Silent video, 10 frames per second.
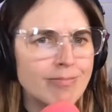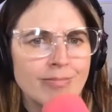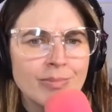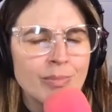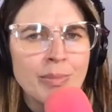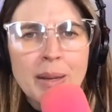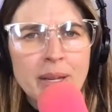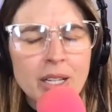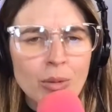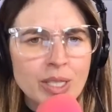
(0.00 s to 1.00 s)
Maybe
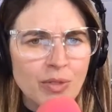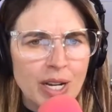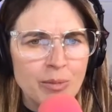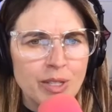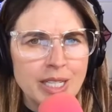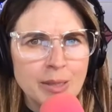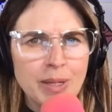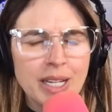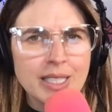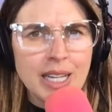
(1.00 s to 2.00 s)
Khloe's fine with this
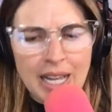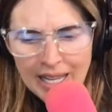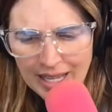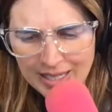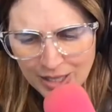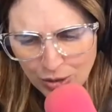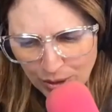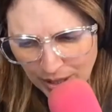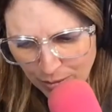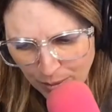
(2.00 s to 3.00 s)
because at his
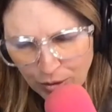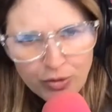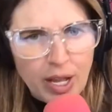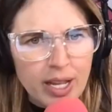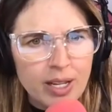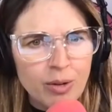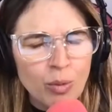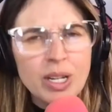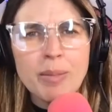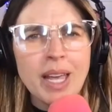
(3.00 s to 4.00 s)
30th birthday,
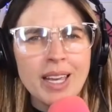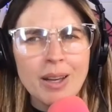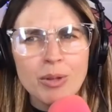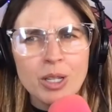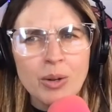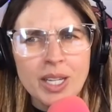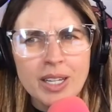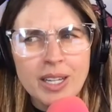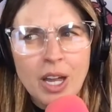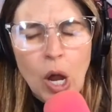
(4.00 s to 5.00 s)
wouldn't he be hanging out with Khloe?
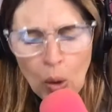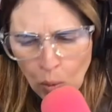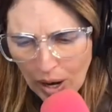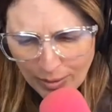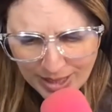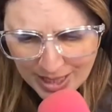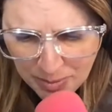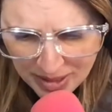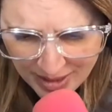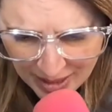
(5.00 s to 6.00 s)
Why was he
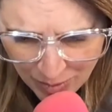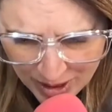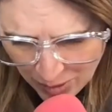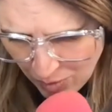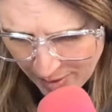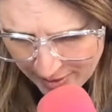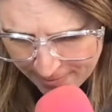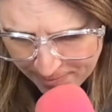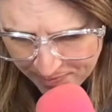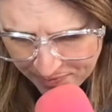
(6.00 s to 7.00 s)
spending the night with this woman?
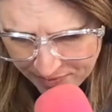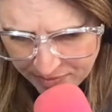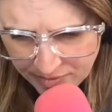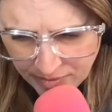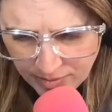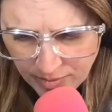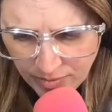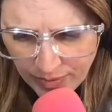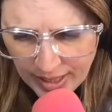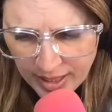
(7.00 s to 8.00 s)

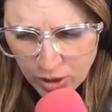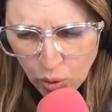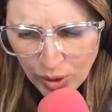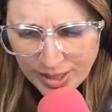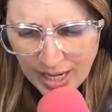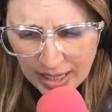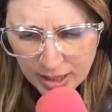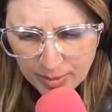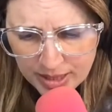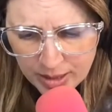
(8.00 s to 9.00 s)
In court
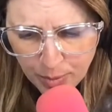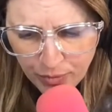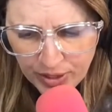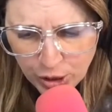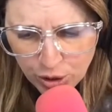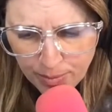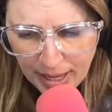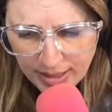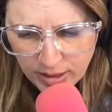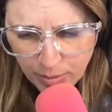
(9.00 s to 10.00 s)
documents, the professional
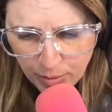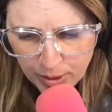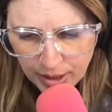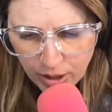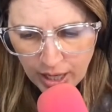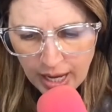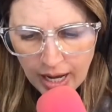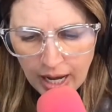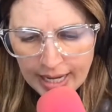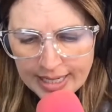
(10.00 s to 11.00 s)
basketball player
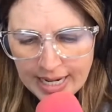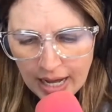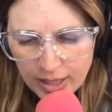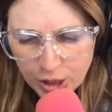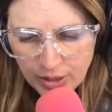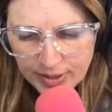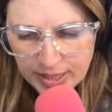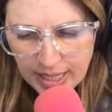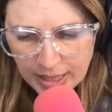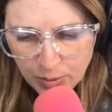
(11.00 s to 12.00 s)
acknowledged having
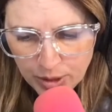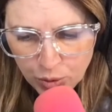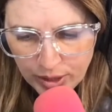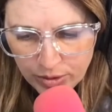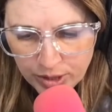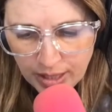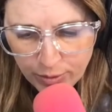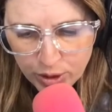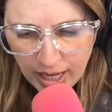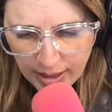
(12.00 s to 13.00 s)
sex with the trainer
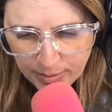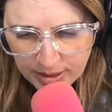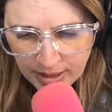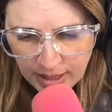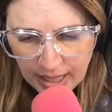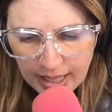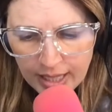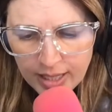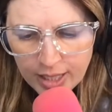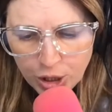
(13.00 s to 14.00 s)
several times. He
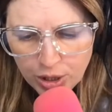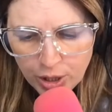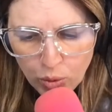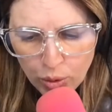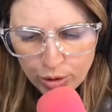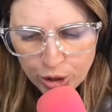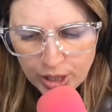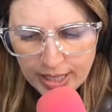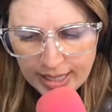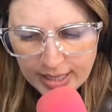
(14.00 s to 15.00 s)
initially ordered
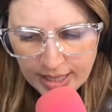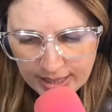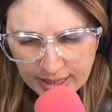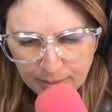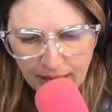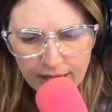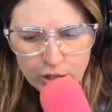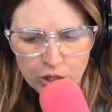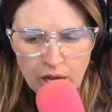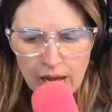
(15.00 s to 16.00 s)
genetic testing back in
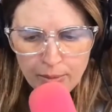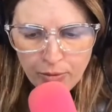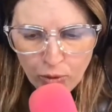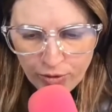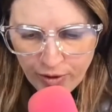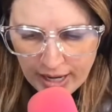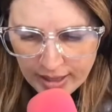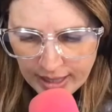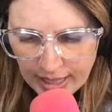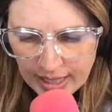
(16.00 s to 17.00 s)
July before
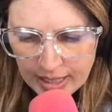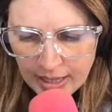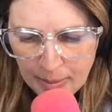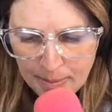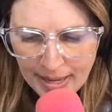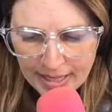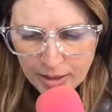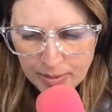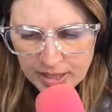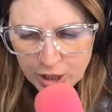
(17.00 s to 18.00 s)
filing an
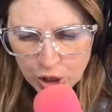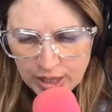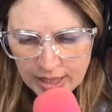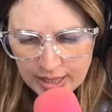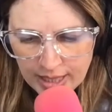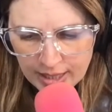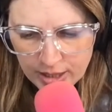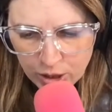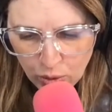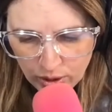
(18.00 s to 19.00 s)
amended petition in a
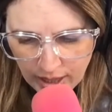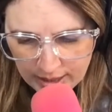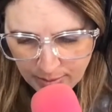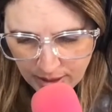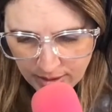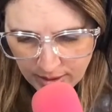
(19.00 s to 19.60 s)
Texas court last month.